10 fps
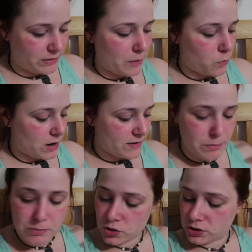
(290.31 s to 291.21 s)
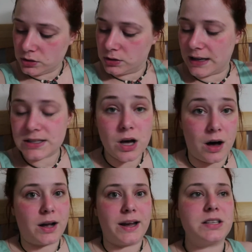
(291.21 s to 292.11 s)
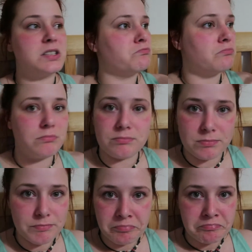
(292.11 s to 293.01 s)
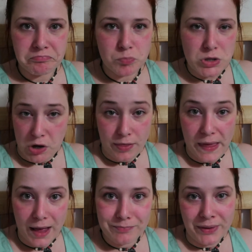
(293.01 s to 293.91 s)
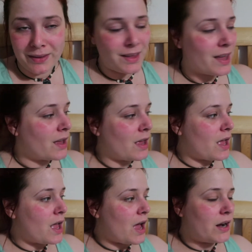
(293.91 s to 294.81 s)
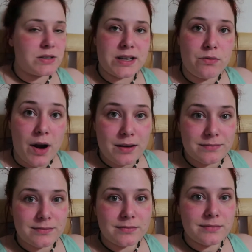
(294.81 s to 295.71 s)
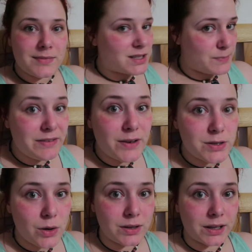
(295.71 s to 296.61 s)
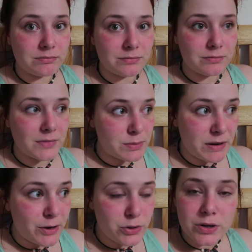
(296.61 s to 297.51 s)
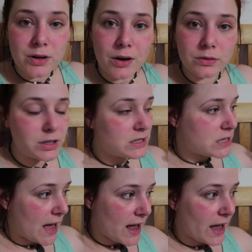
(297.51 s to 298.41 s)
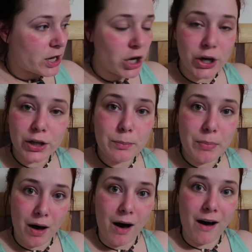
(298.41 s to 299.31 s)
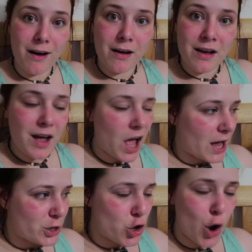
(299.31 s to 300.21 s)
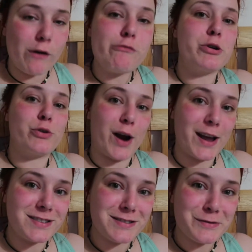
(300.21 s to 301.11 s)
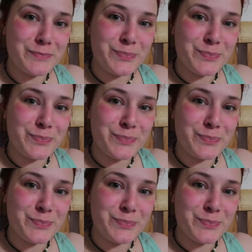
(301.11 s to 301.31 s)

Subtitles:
That whatever muscle that targets was not there. And I was like, right, that's my first goal then. That's my first real goal. The day I curl a bar, I know I've progressed.